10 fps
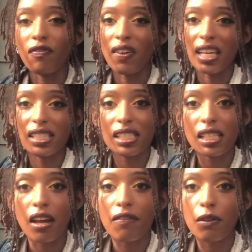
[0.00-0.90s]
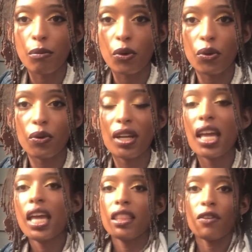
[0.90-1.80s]
phases of the
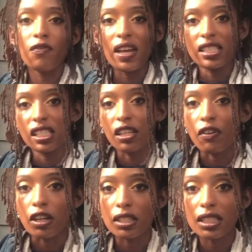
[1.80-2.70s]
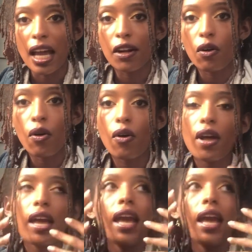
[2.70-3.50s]
moon, the phases of her cycle,